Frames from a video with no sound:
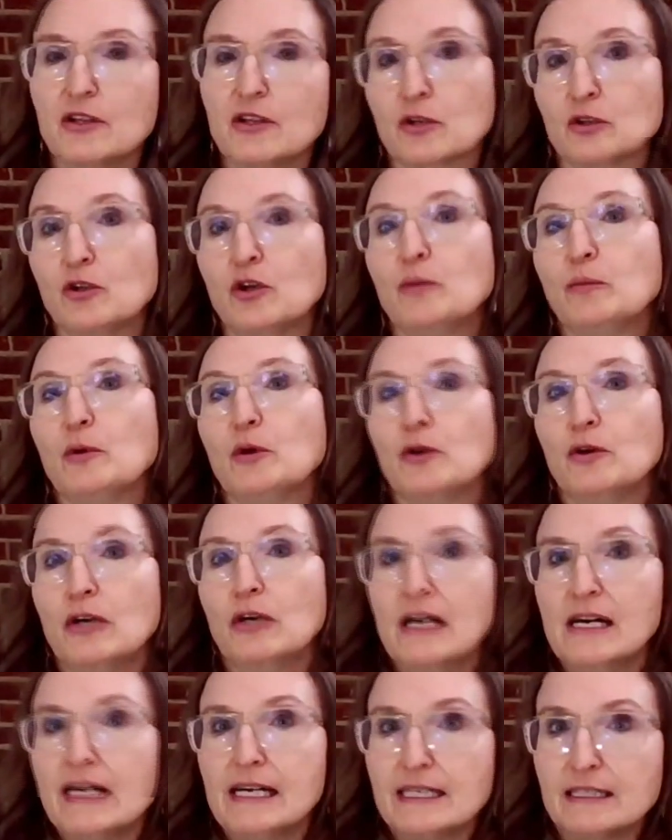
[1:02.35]
the
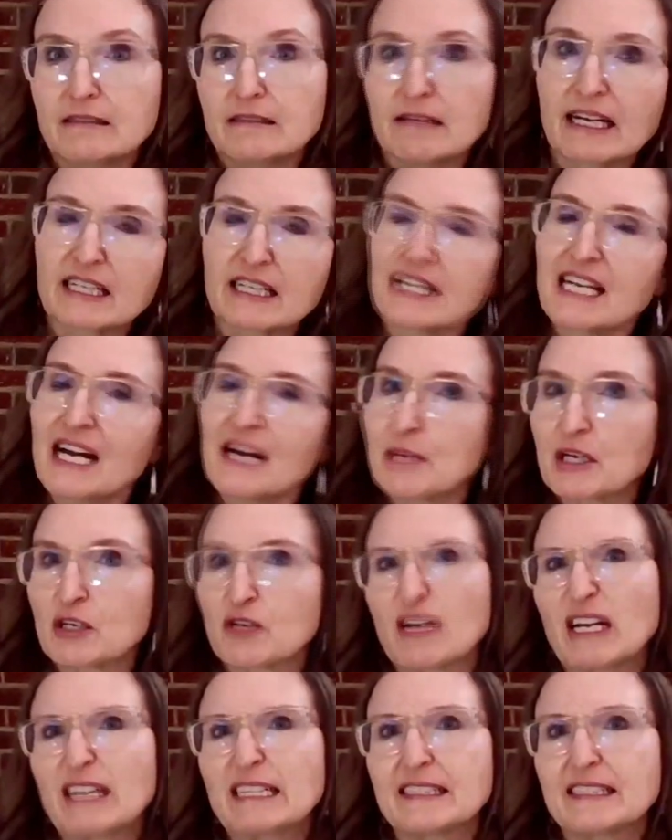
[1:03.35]
global uh, economic